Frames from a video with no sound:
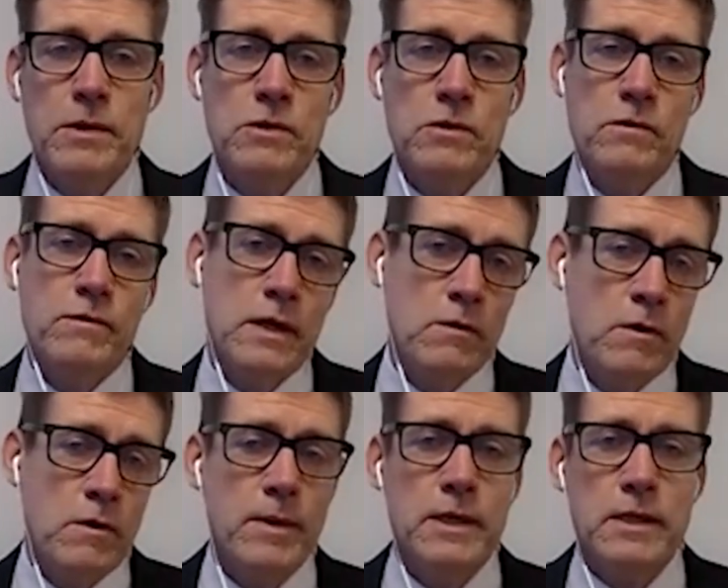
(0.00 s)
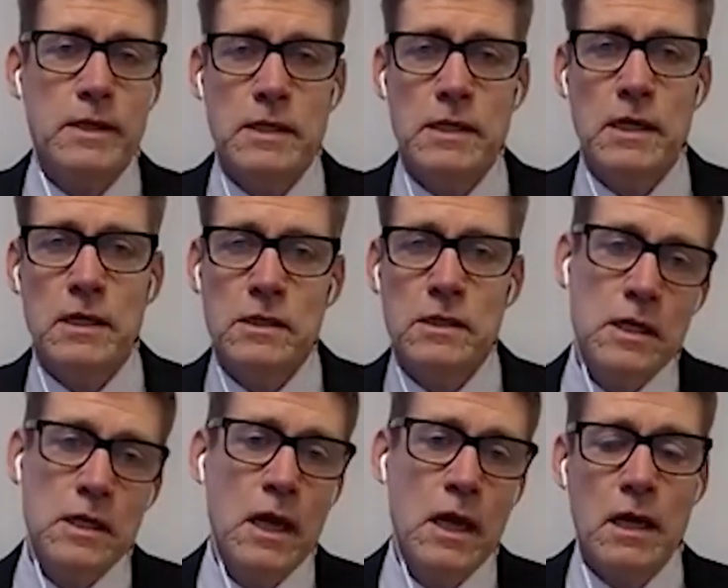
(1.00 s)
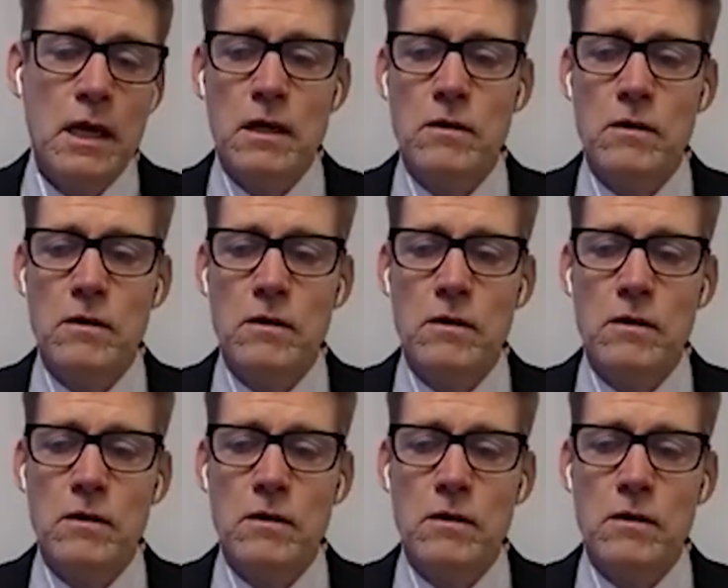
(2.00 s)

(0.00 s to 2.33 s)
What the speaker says: So if an equipment can see ICT, it can